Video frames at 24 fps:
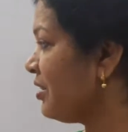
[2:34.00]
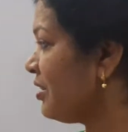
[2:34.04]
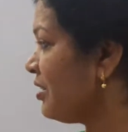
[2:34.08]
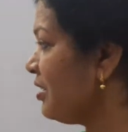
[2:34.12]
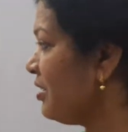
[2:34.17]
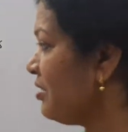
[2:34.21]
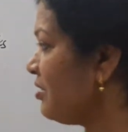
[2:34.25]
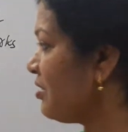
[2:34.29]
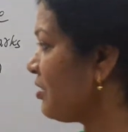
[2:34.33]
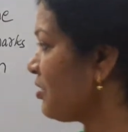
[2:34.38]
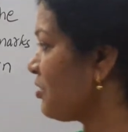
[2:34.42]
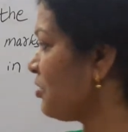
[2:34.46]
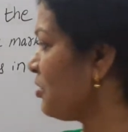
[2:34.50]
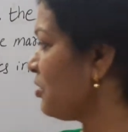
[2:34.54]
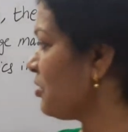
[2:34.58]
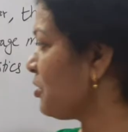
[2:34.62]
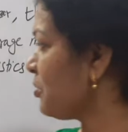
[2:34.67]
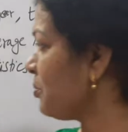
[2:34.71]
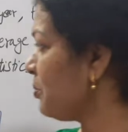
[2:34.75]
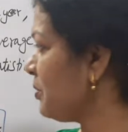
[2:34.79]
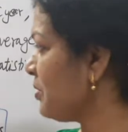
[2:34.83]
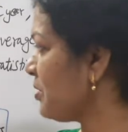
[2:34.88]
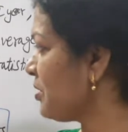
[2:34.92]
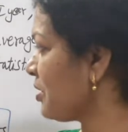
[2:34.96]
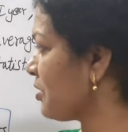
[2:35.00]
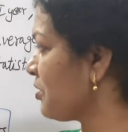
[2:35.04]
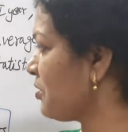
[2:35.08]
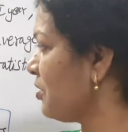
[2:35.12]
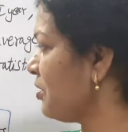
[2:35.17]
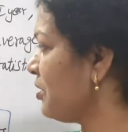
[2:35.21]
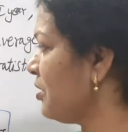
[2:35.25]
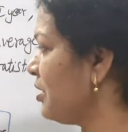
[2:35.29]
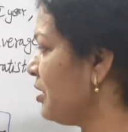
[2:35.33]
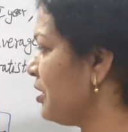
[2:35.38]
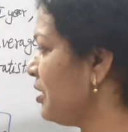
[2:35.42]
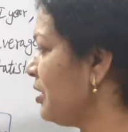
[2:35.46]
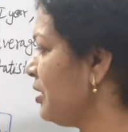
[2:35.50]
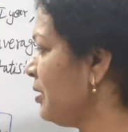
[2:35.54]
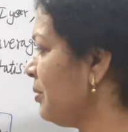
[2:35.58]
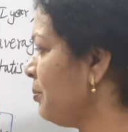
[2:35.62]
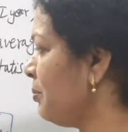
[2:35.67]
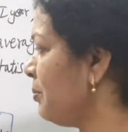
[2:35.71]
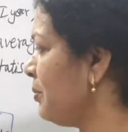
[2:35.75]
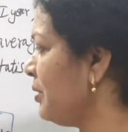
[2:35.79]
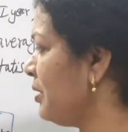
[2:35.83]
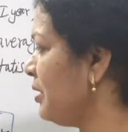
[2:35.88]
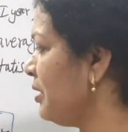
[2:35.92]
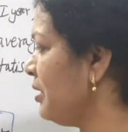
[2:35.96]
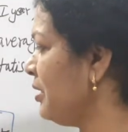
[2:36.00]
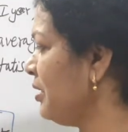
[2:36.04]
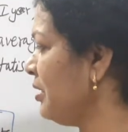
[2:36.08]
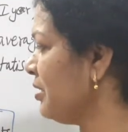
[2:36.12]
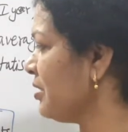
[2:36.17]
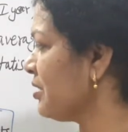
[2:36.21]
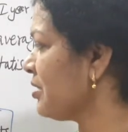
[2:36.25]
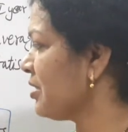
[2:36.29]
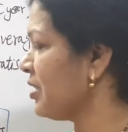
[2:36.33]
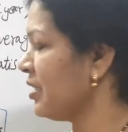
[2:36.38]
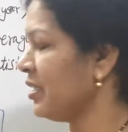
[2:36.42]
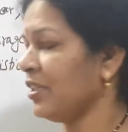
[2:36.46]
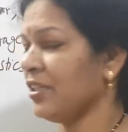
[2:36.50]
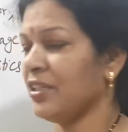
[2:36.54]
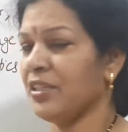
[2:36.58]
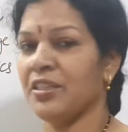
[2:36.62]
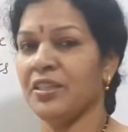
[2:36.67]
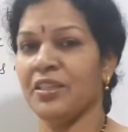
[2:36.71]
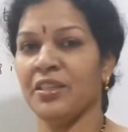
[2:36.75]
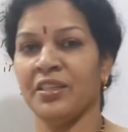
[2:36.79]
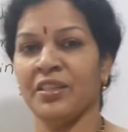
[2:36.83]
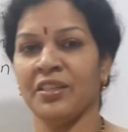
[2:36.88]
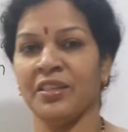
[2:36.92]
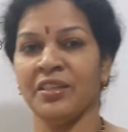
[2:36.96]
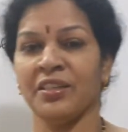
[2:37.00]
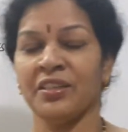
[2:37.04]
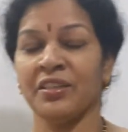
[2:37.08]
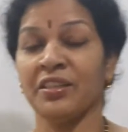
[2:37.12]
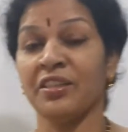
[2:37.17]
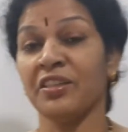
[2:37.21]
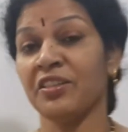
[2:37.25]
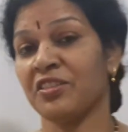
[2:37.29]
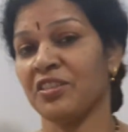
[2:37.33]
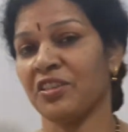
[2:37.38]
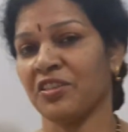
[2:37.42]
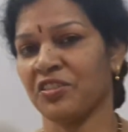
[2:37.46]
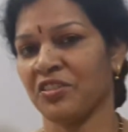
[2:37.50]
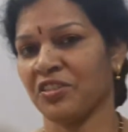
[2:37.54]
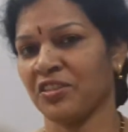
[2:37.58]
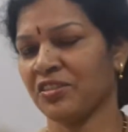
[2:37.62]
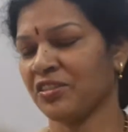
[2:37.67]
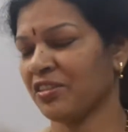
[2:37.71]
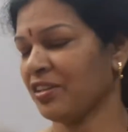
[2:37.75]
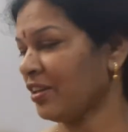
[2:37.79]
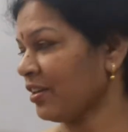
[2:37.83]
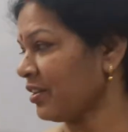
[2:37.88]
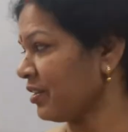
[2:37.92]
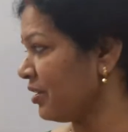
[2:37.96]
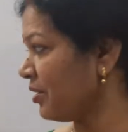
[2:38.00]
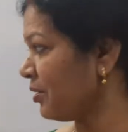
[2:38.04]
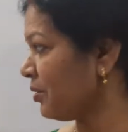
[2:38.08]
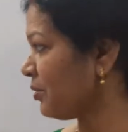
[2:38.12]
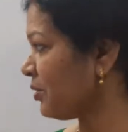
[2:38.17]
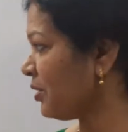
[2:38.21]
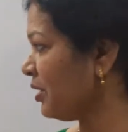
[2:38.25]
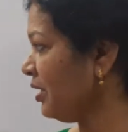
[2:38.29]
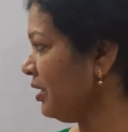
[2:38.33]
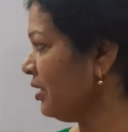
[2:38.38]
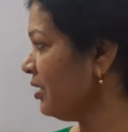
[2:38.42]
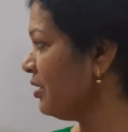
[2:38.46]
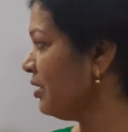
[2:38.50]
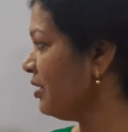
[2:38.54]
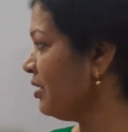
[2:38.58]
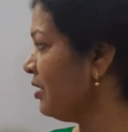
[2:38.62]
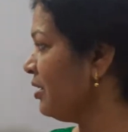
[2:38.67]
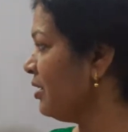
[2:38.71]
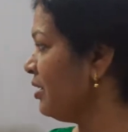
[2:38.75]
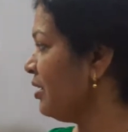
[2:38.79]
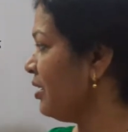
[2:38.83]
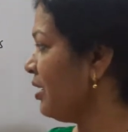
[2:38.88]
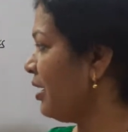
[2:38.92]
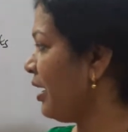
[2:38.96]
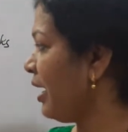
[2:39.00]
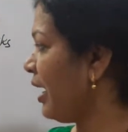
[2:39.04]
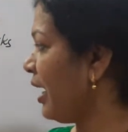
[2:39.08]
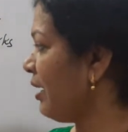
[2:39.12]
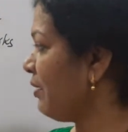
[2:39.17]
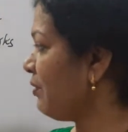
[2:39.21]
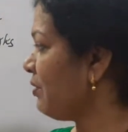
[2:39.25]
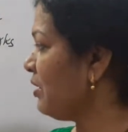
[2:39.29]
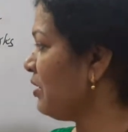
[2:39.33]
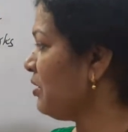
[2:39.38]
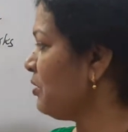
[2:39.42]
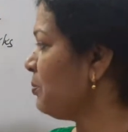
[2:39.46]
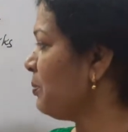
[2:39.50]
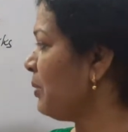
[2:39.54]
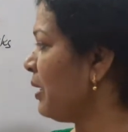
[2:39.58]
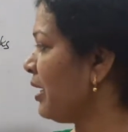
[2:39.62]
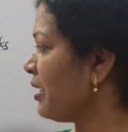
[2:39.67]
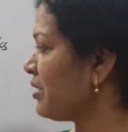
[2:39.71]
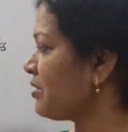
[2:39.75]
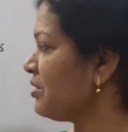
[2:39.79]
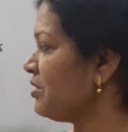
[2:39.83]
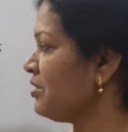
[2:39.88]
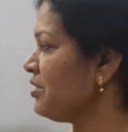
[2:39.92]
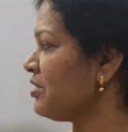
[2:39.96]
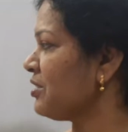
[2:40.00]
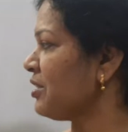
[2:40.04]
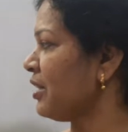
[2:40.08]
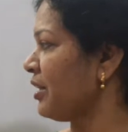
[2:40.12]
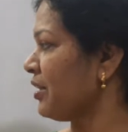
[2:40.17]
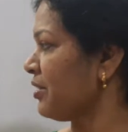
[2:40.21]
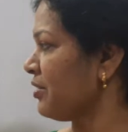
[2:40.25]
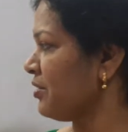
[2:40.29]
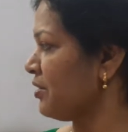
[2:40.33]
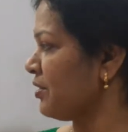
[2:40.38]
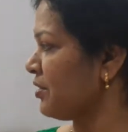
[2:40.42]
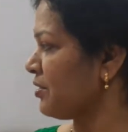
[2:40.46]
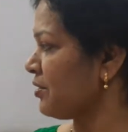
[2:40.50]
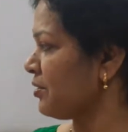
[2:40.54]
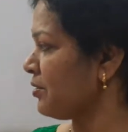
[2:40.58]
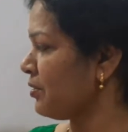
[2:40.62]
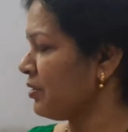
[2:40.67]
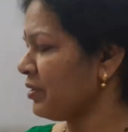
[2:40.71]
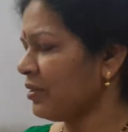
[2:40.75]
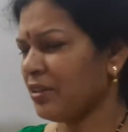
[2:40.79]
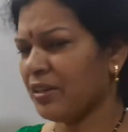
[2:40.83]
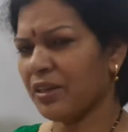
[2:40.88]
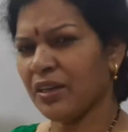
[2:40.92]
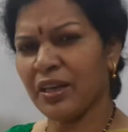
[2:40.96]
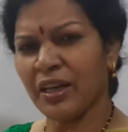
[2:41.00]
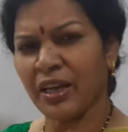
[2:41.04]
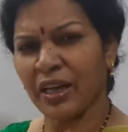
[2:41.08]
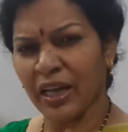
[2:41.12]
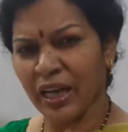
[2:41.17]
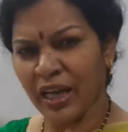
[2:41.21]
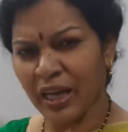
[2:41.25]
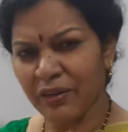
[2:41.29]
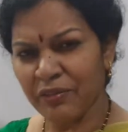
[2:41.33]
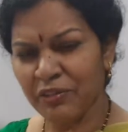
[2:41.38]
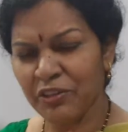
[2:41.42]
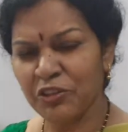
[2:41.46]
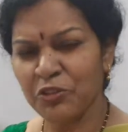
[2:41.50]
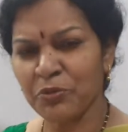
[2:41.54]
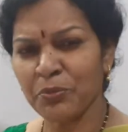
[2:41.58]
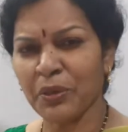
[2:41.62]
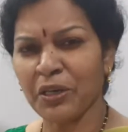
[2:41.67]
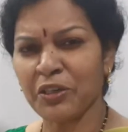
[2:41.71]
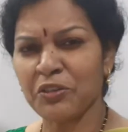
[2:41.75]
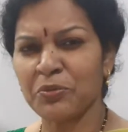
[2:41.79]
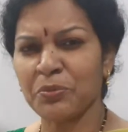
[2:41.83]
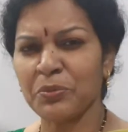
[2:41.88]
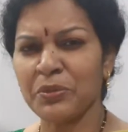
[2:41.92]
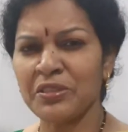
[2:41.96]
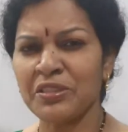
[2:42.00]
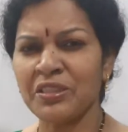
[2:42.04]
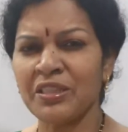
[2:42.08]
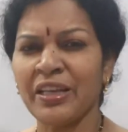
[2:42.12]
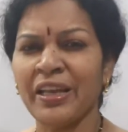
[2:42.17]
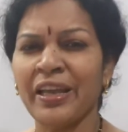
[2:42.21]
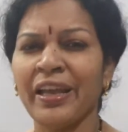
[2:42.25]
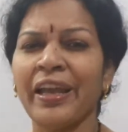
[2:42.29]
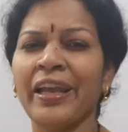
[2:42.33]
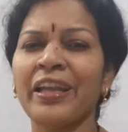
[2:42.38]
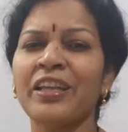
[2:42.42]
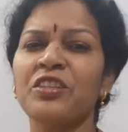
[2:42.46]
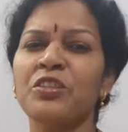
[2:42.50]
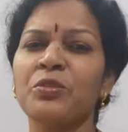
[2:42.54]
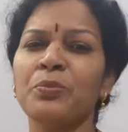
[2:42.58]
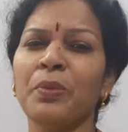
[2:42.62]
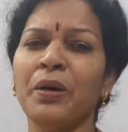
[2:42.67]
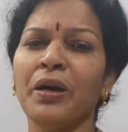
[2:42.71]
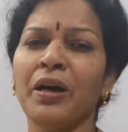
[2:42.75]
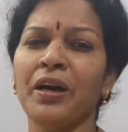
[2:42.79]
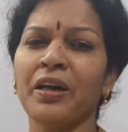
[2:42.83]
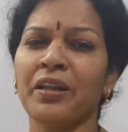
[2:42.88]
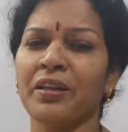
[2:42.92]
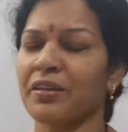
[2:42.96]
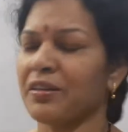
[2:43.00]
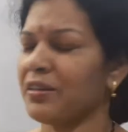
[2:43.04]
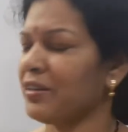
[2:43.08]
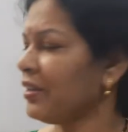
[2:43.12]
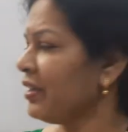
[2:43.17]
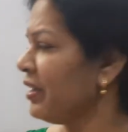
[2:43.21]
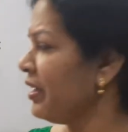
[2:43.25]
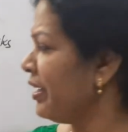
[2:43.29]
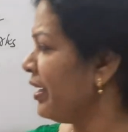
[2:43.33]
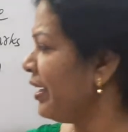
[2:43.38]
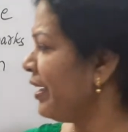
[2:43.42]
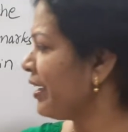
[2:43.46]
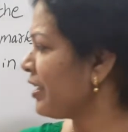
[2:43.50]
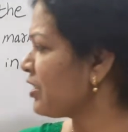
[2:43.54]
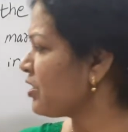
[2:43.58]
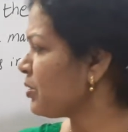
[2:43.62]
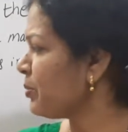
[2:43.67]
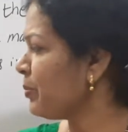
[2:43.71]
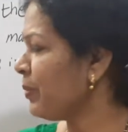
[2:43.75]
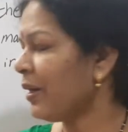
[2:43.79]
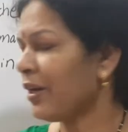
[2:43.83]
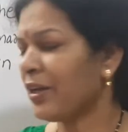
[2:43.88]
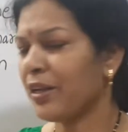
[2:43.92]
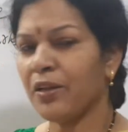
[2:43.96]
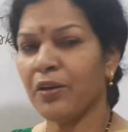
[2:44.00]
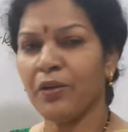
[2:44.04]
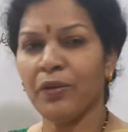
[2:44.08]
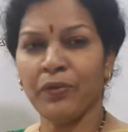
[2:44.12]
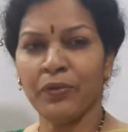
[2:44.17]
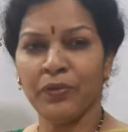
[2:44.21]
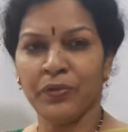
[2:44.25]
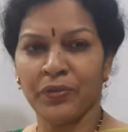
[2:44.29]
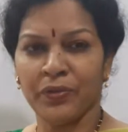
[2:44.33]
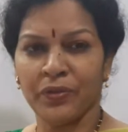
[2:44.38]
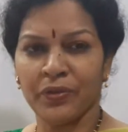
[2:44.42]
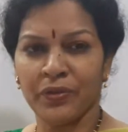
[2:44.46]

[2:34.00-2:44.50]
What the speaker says: Three sections means section A, B, C. Three sections are there, okay? Average marks in statistics. Average marks means X bar of